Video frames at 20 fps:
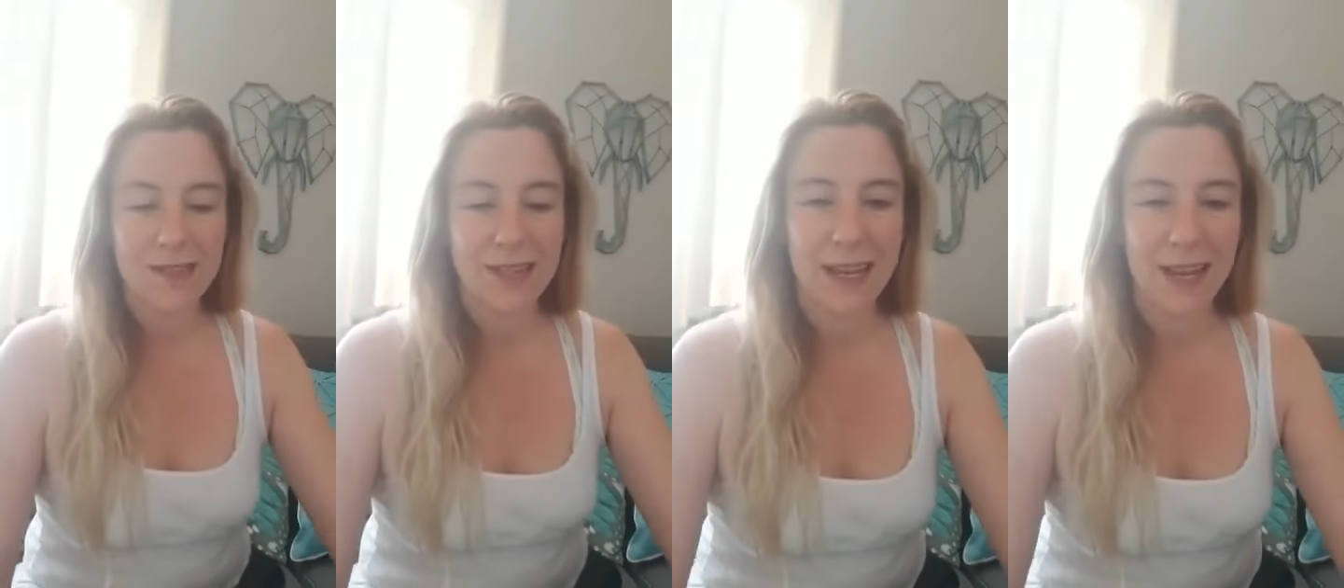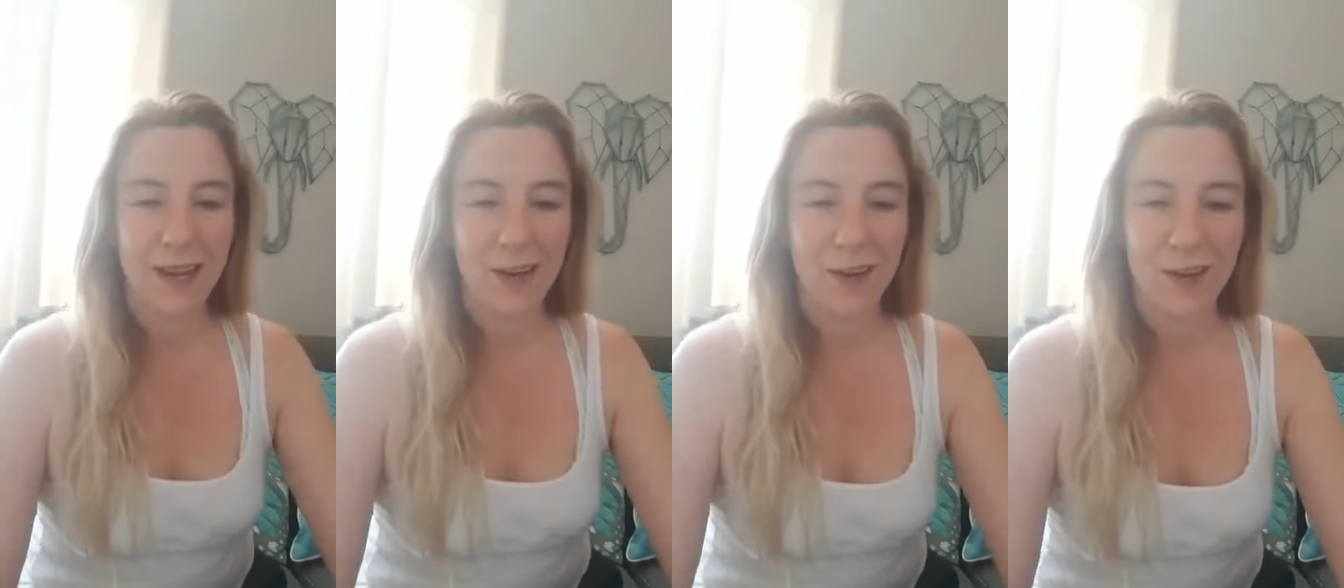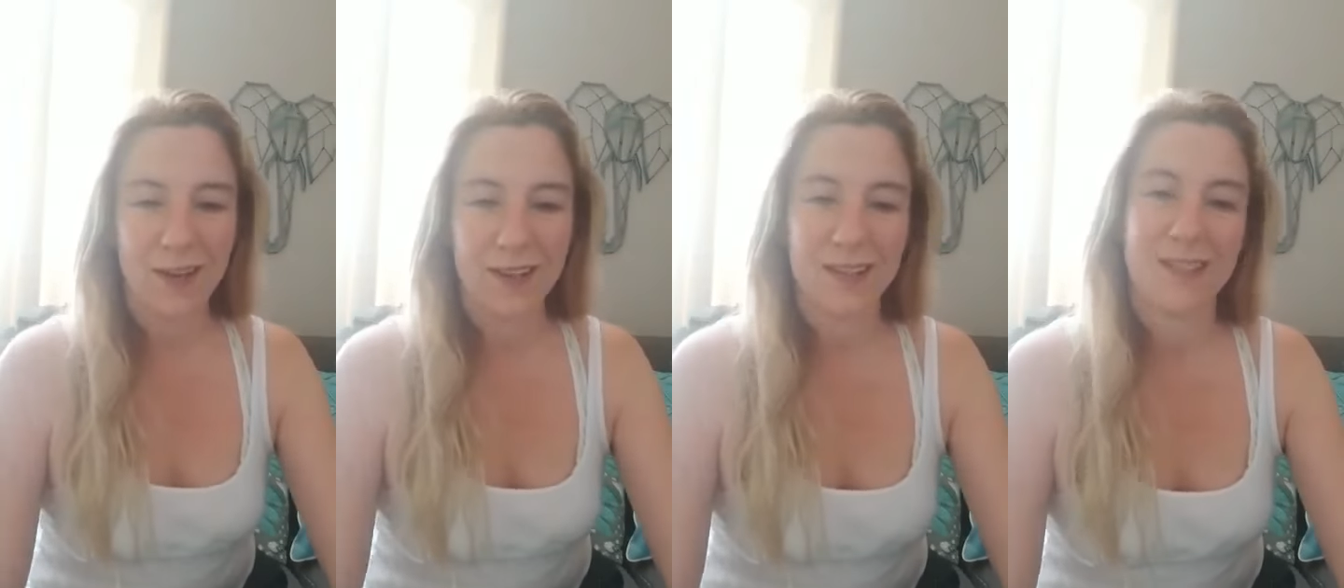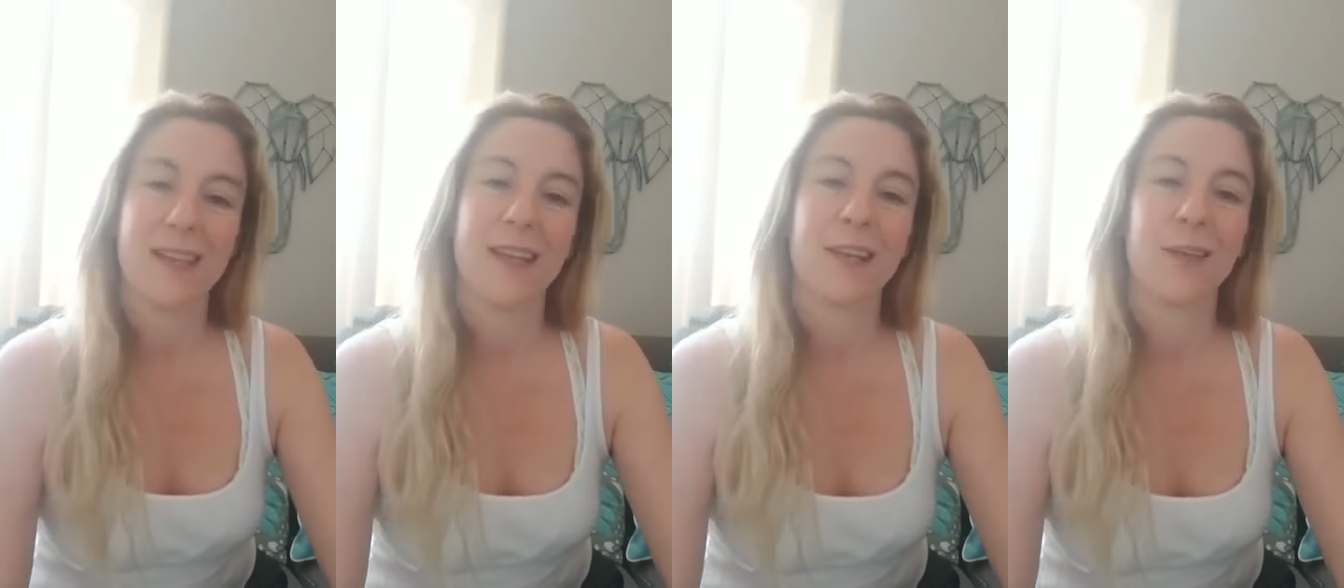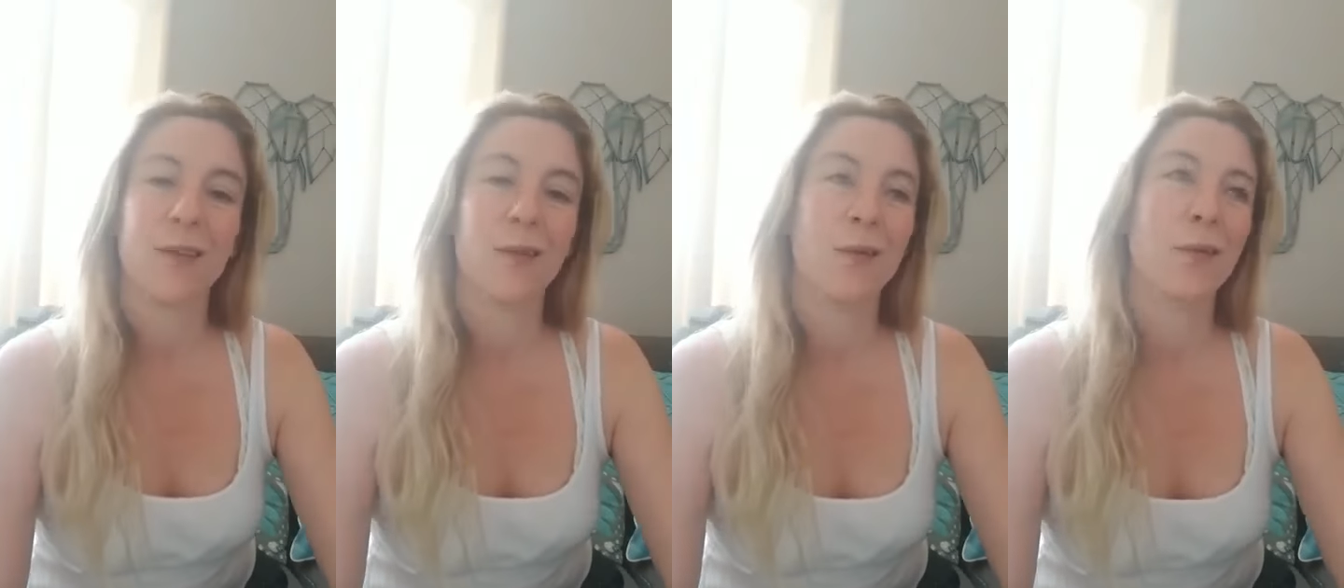I was like, I heard
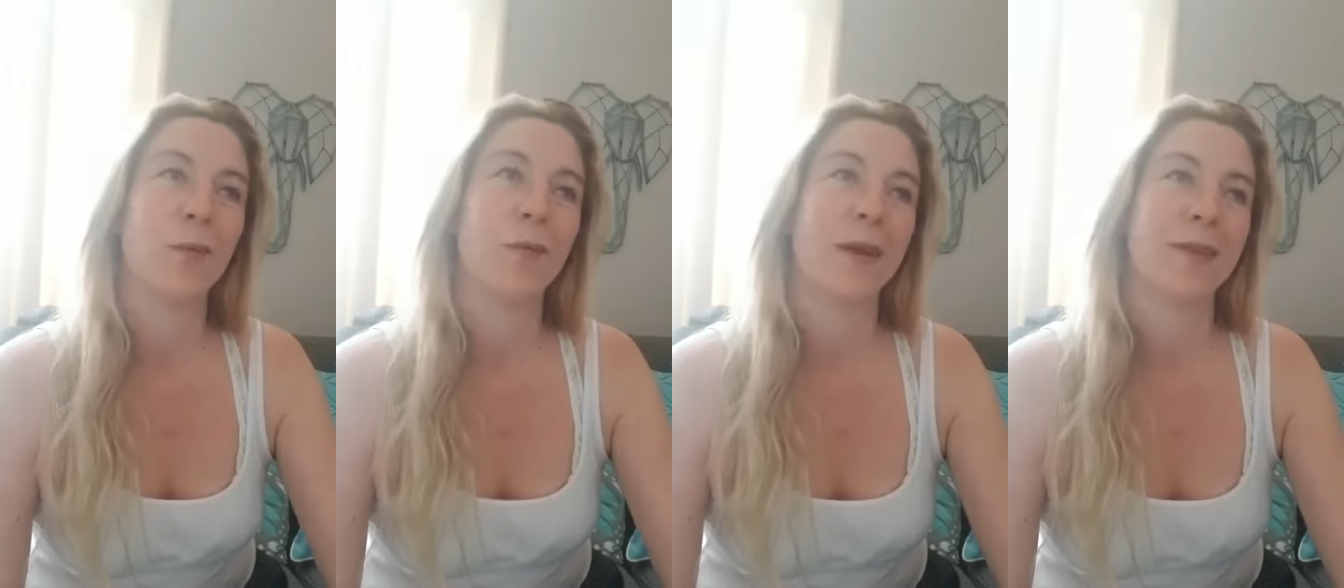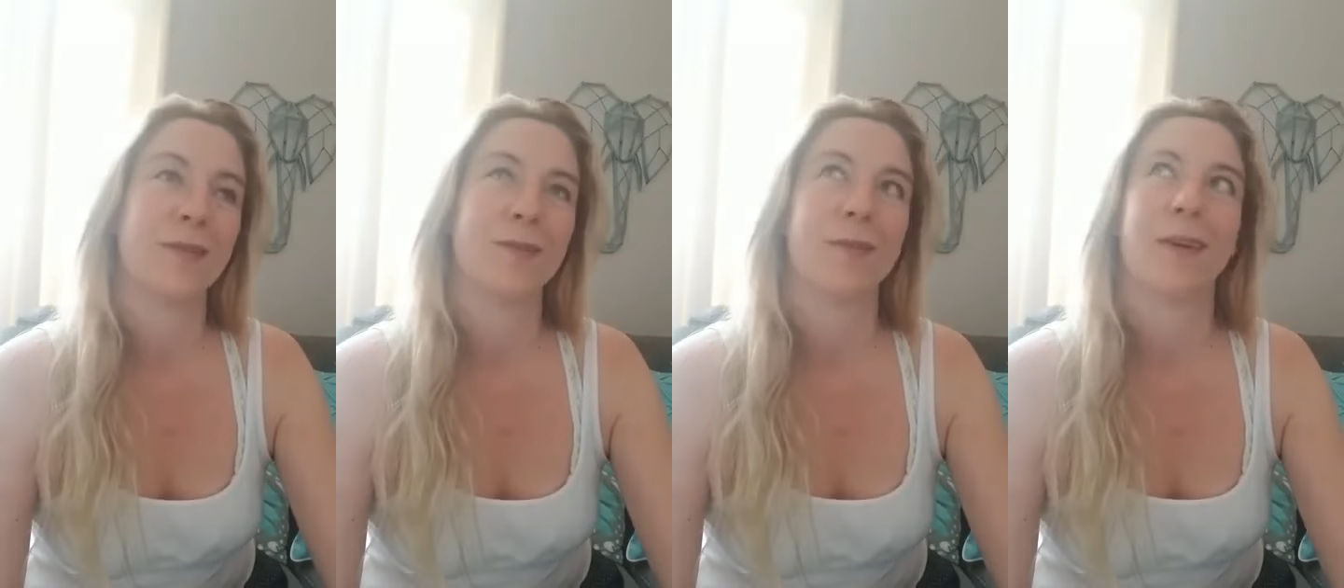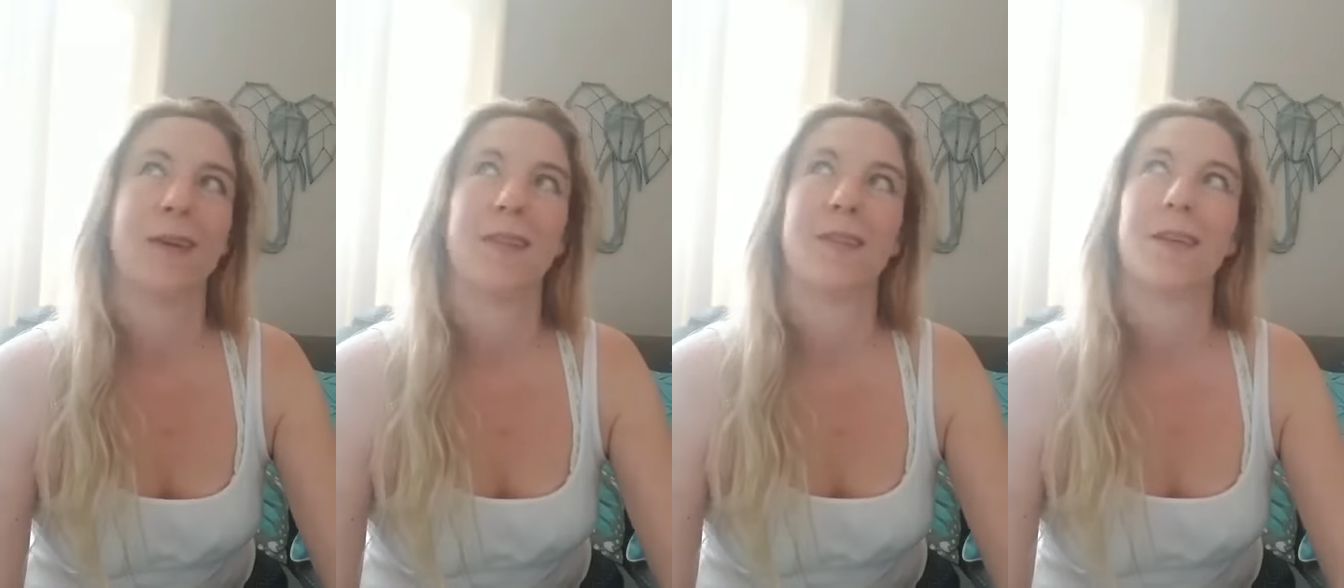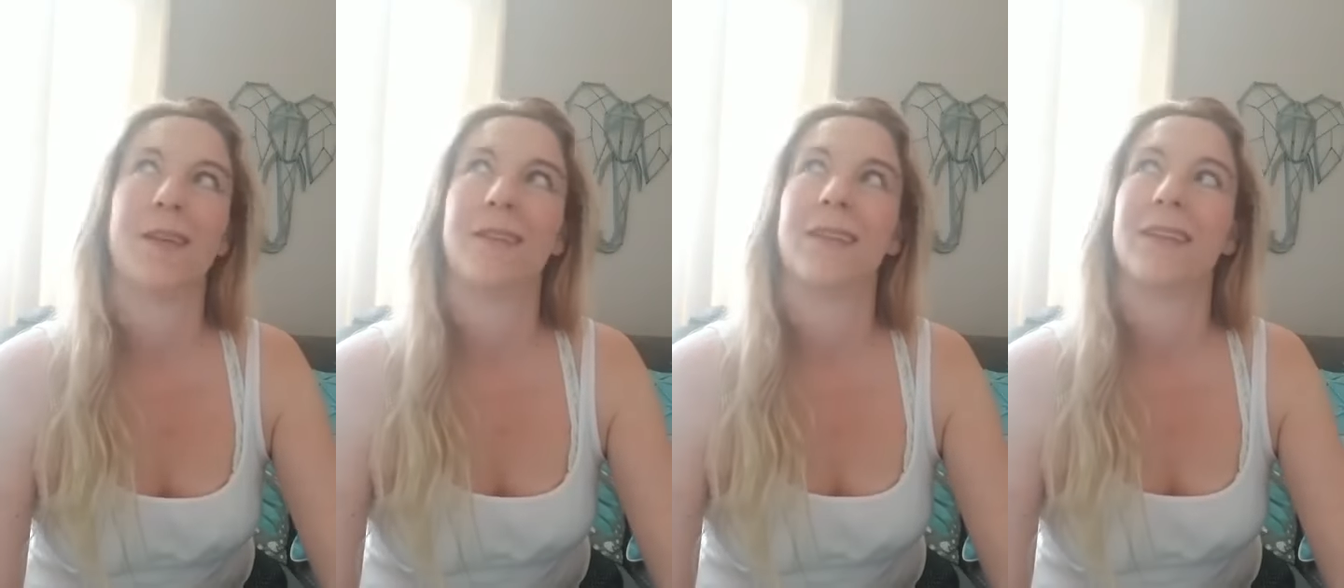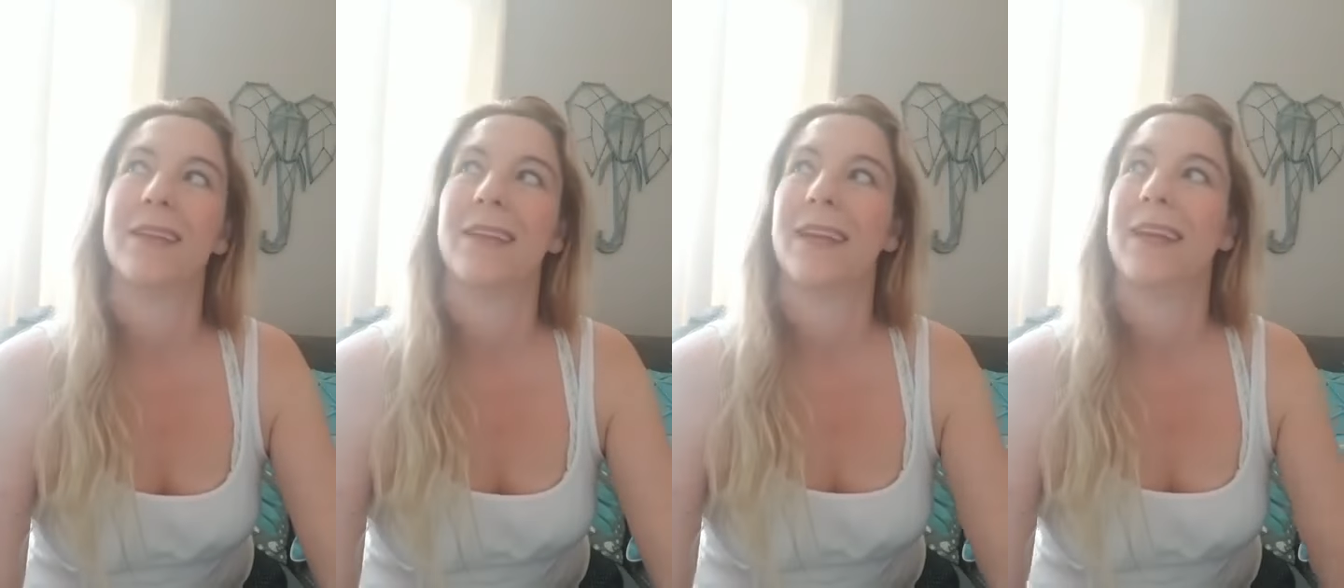this like little rustle. I
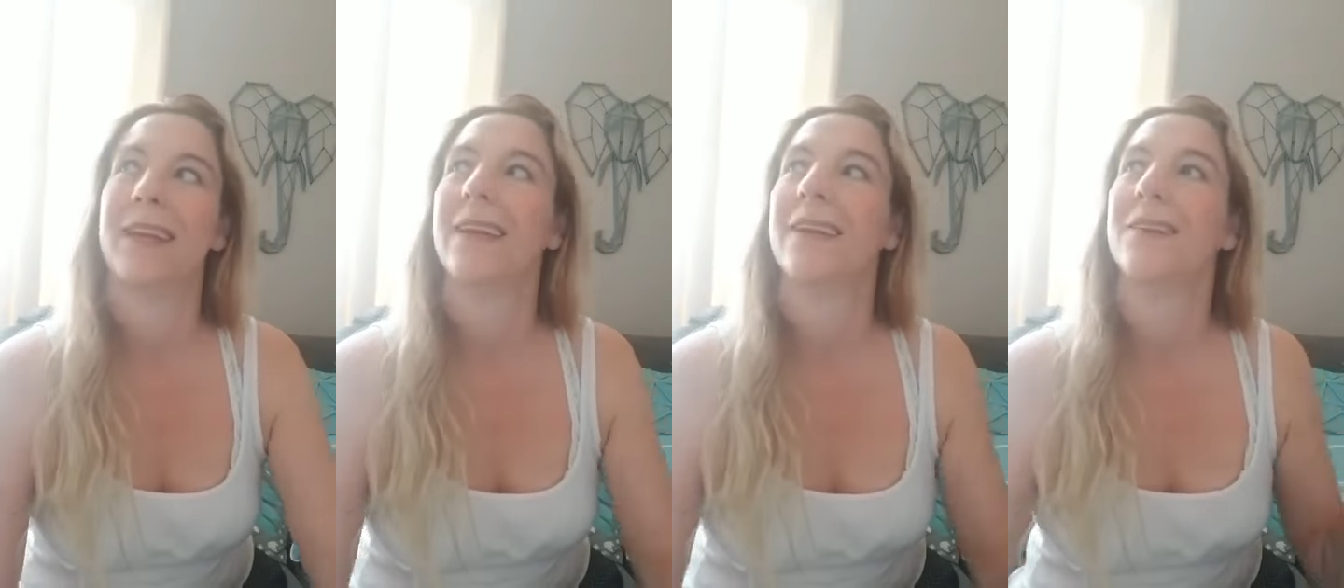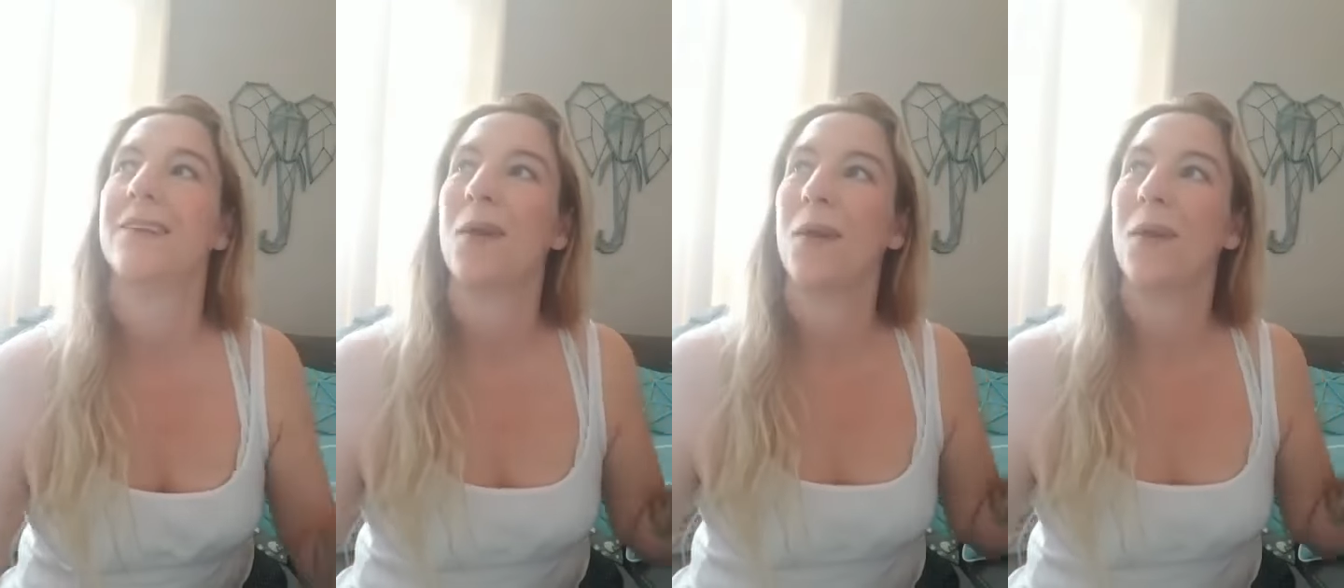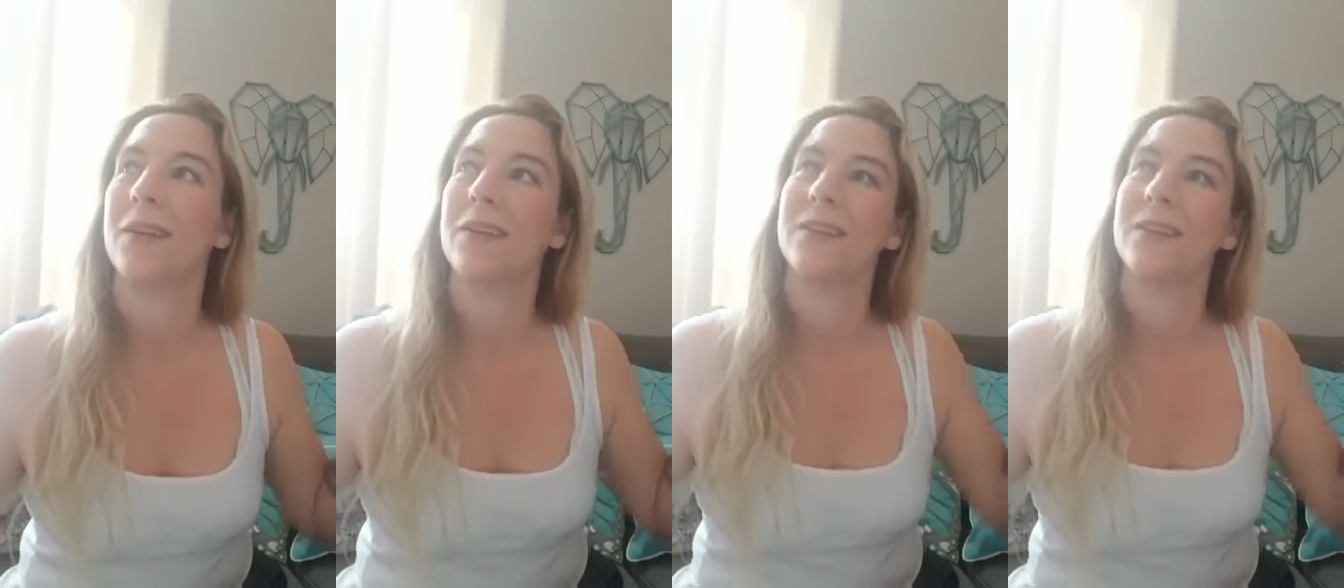thought that they had